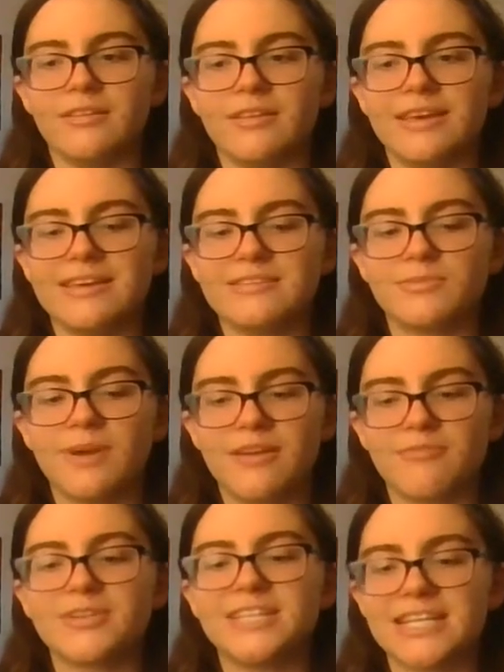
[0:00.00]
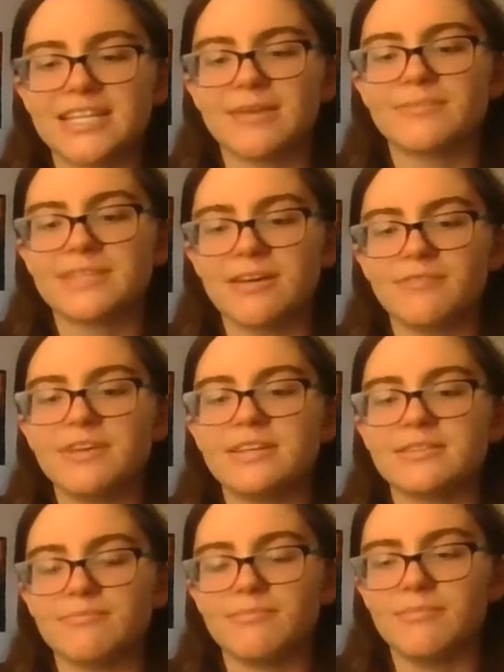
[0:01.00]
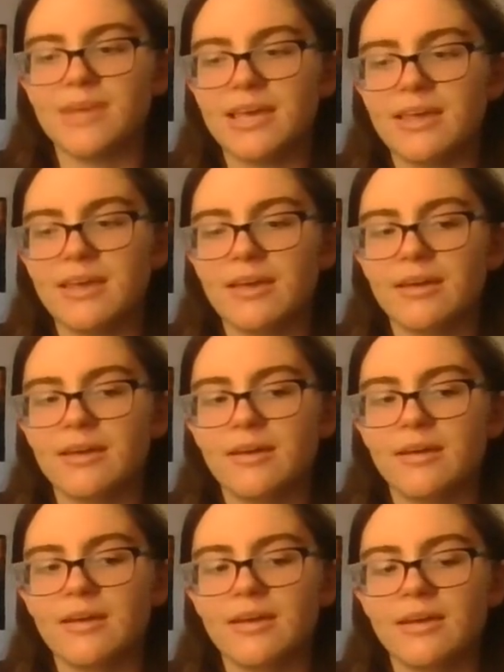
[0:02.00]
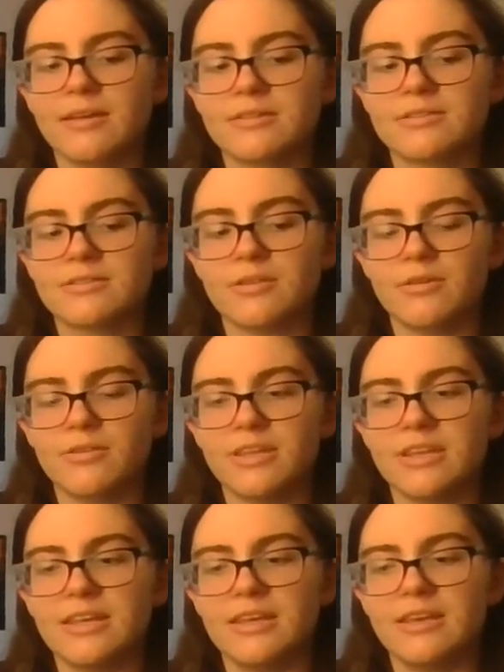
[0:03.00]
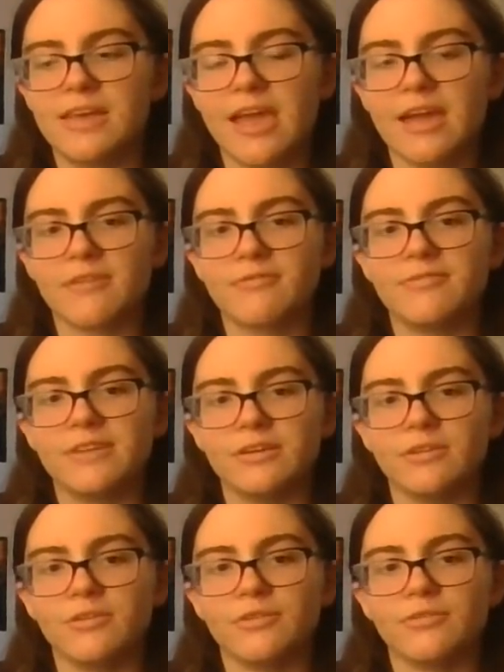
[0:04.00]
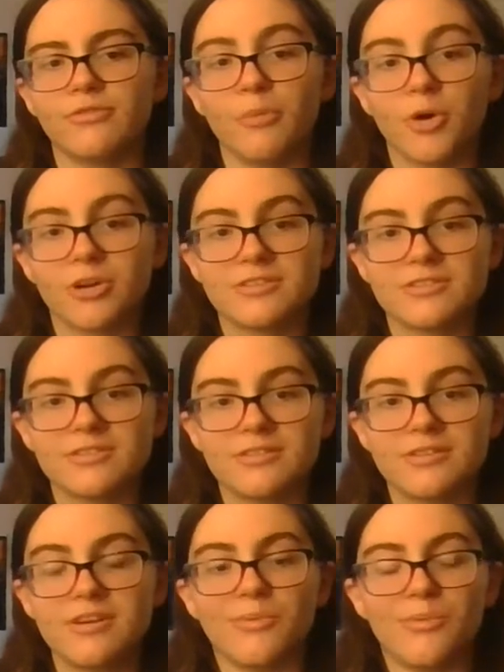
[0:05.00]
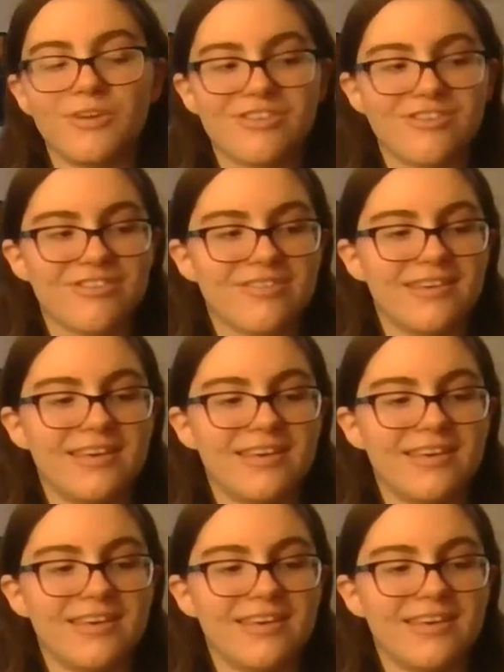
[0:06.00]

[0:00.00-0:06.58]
His way of protecting himself is making it so that he can't feel remorse, which